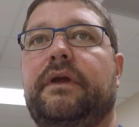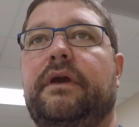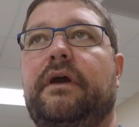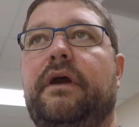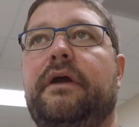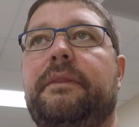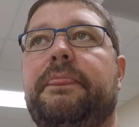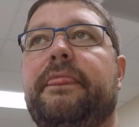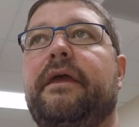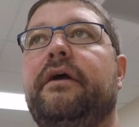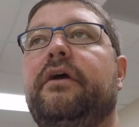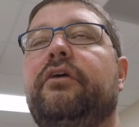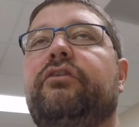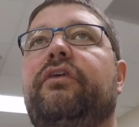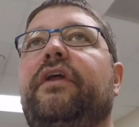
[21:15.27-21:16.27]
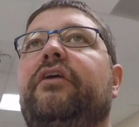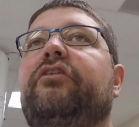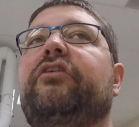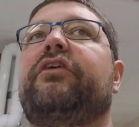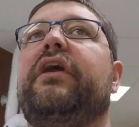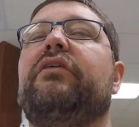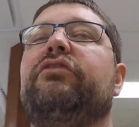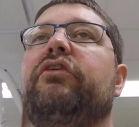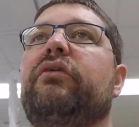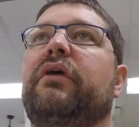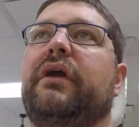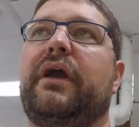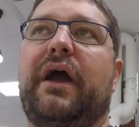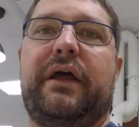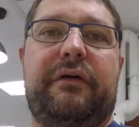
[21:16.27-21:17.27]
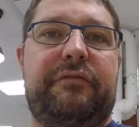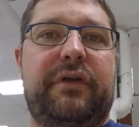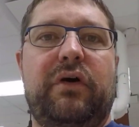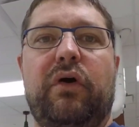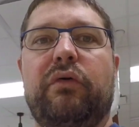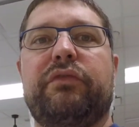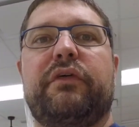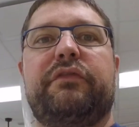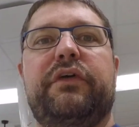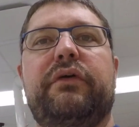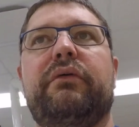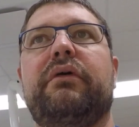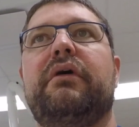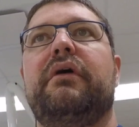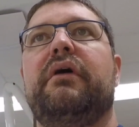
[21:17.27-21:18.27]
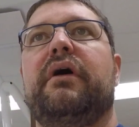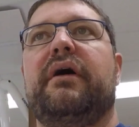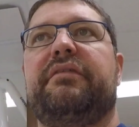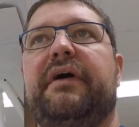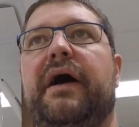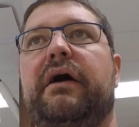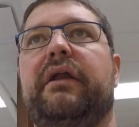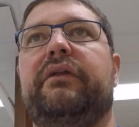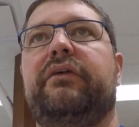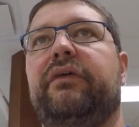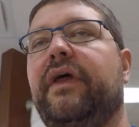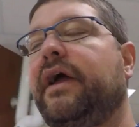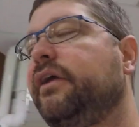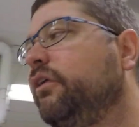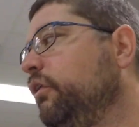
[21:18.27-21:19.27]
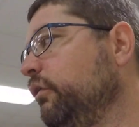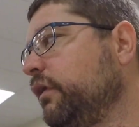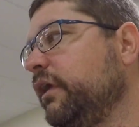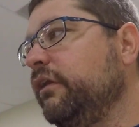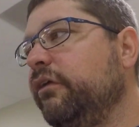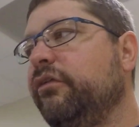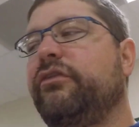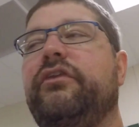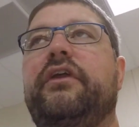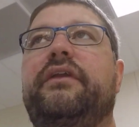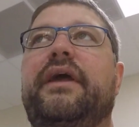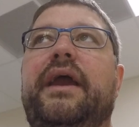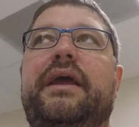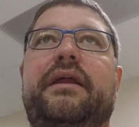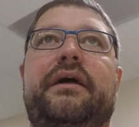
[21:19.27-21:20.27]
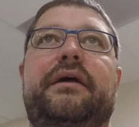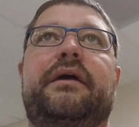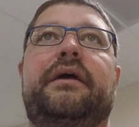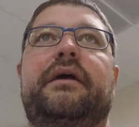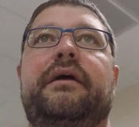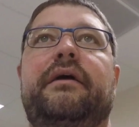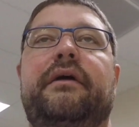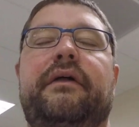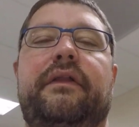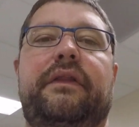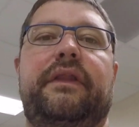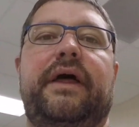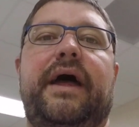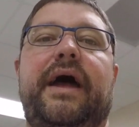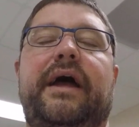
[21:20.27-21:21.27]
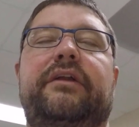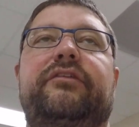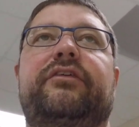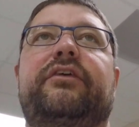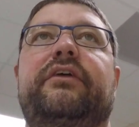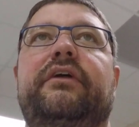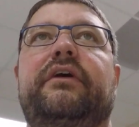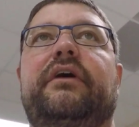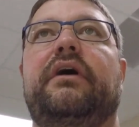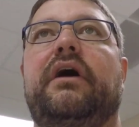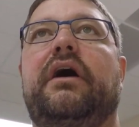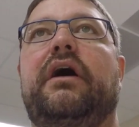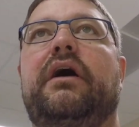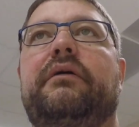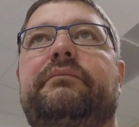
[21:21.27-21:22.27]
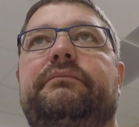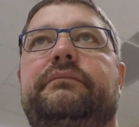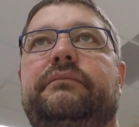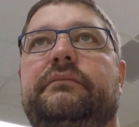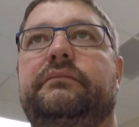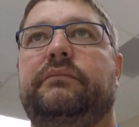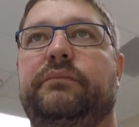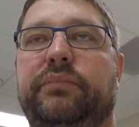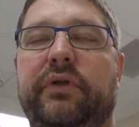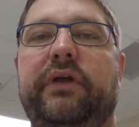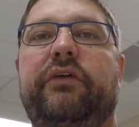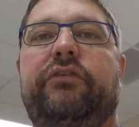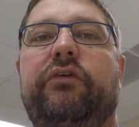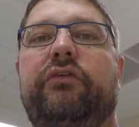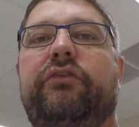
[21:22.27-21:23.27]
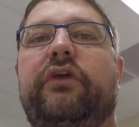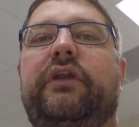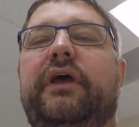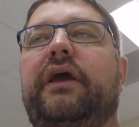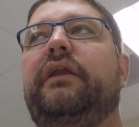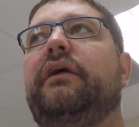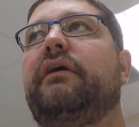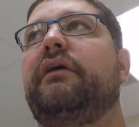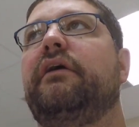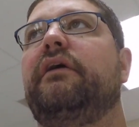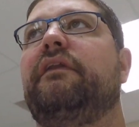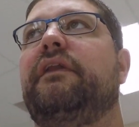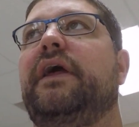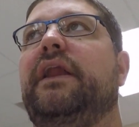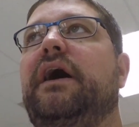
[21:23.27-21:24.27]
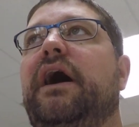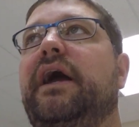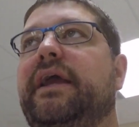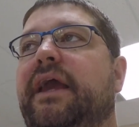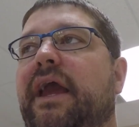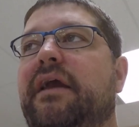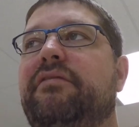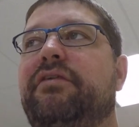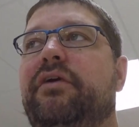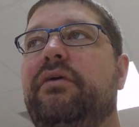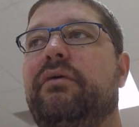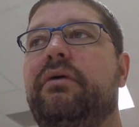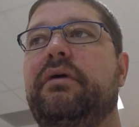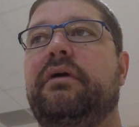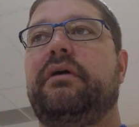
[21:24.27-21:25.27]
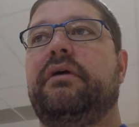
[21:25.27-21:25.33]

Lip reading: Okay? So that just gives you kind of an overview of how to do that. You can use the data that, please use the data that I gave you,